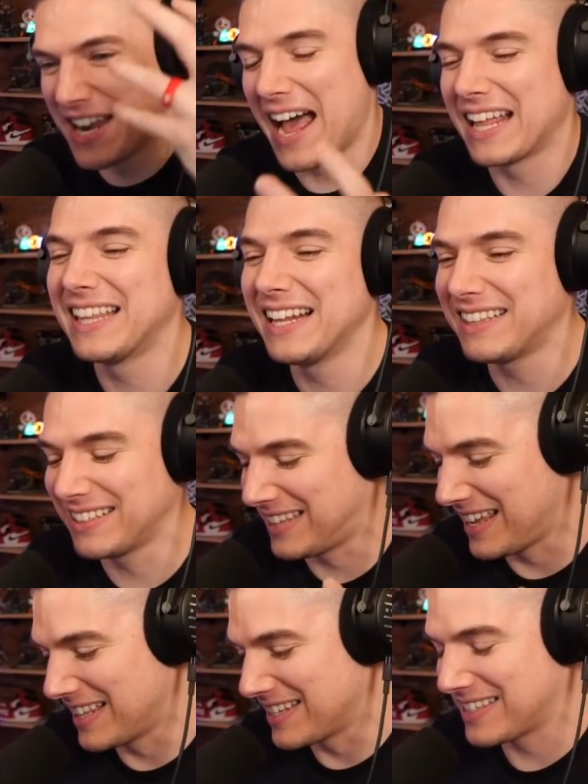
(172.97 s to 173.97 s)
I think the
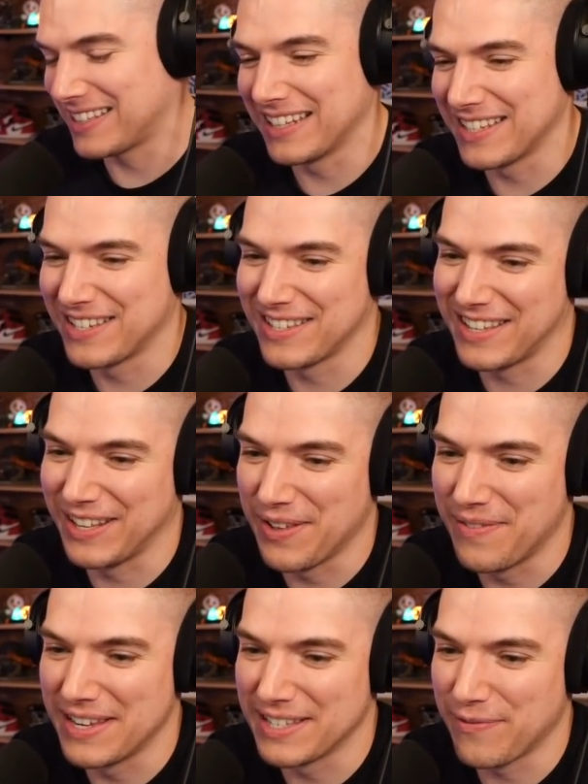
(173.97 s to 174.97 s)
thing that's is just
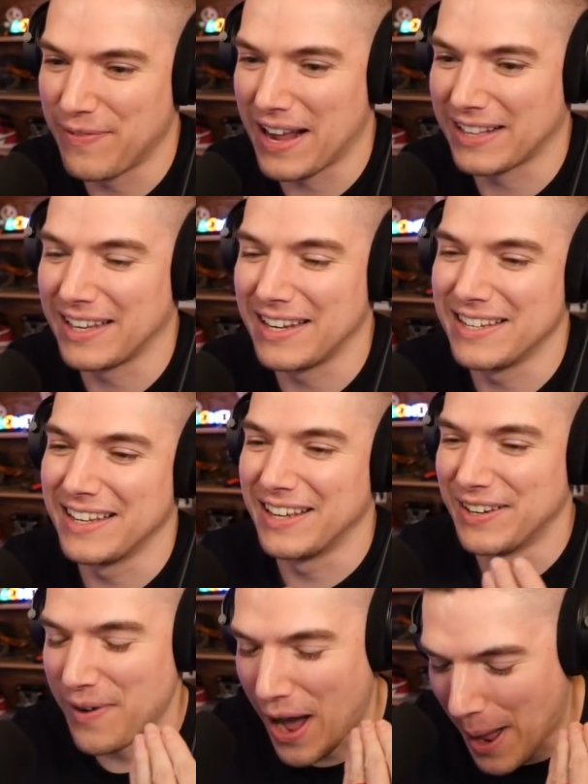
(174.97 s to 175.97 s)
killing me is the fact that he,
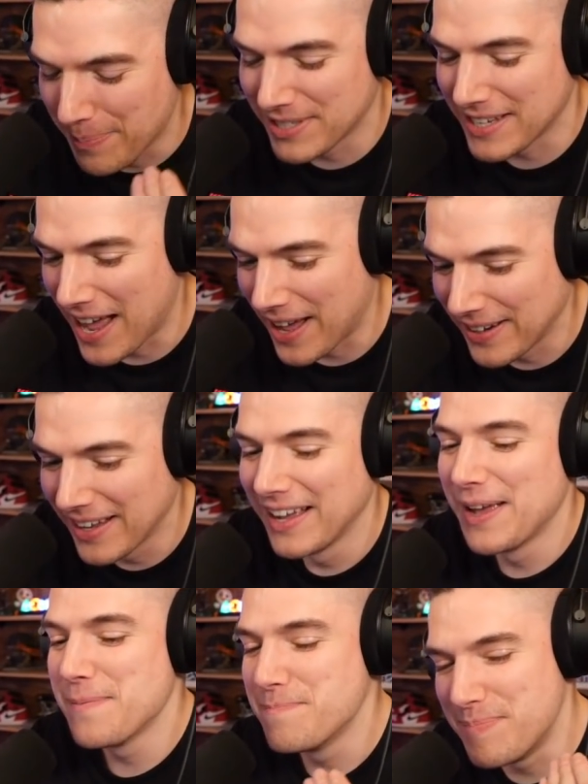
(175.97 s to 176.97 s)
he hops out,
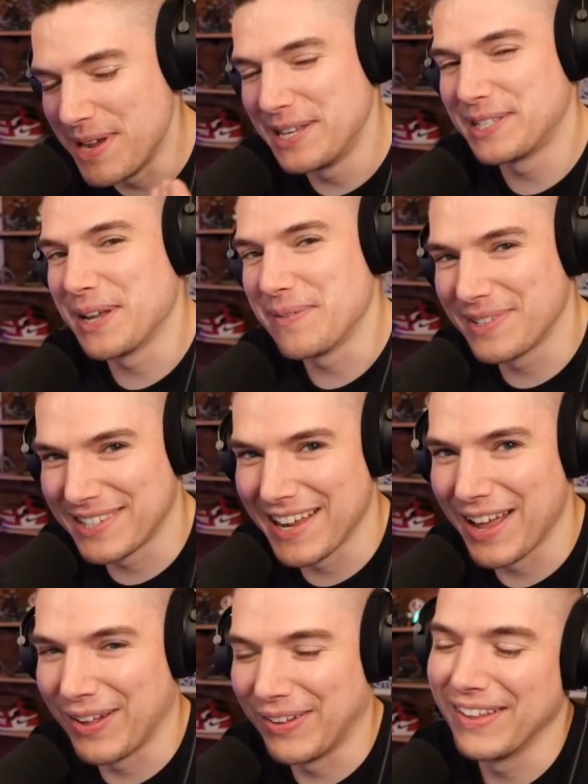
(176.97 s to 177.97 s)
beats up
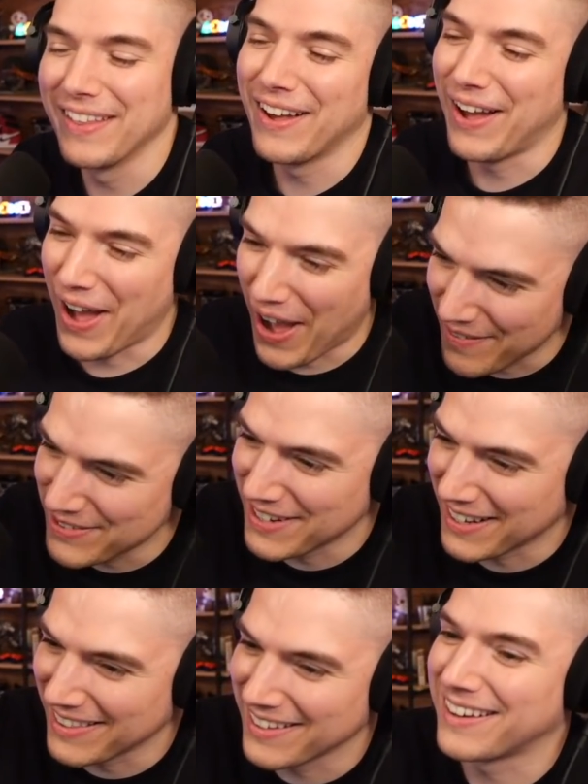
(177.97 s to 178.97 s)
Cell, hops
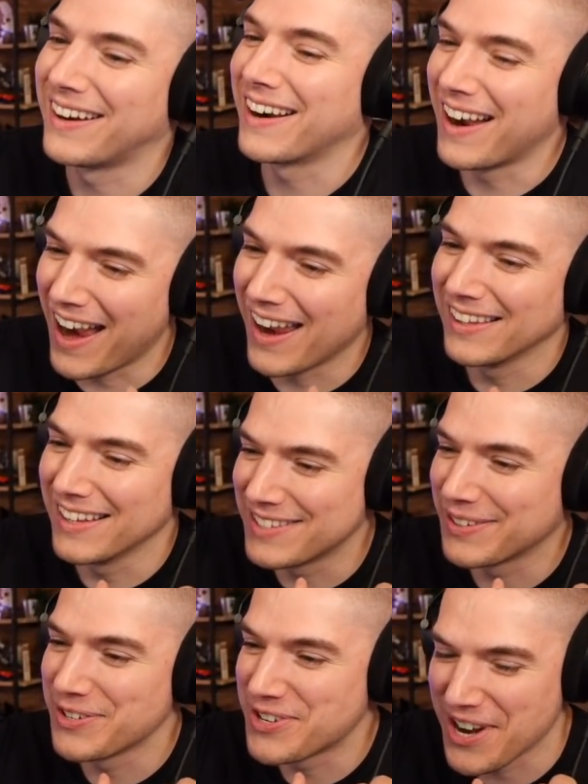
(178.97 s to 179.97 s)
back in the car. All right,
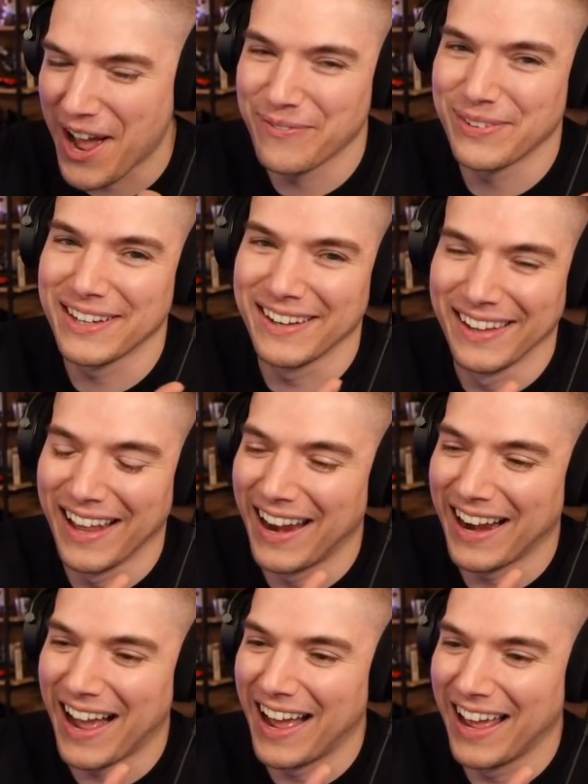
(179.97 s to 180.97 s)
let's go shopping.
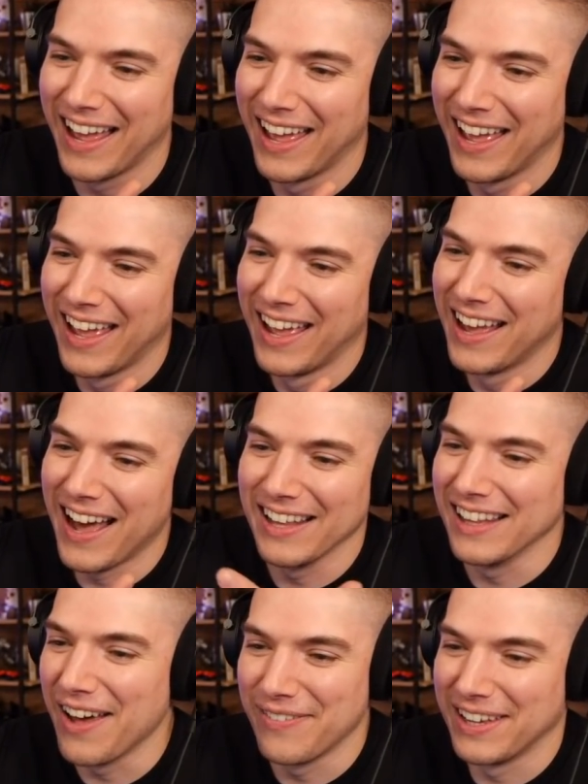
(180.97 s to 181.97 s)
Like I. I
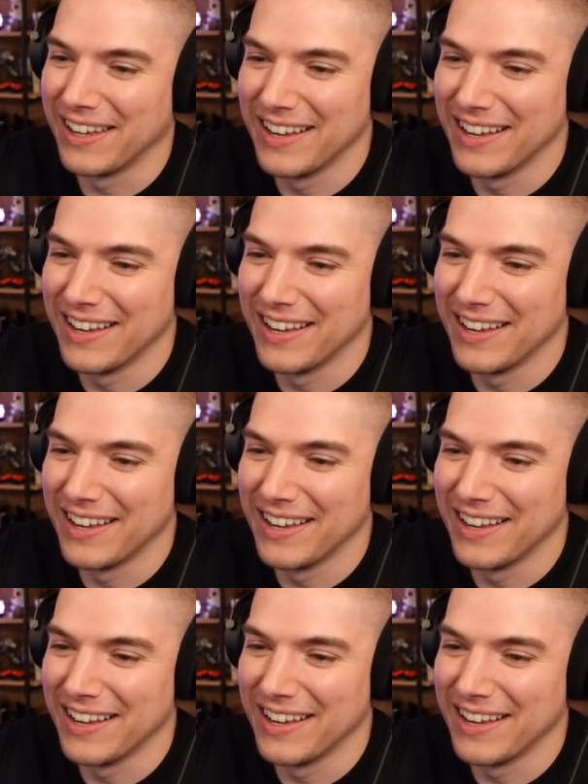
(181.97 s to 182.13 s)
love it.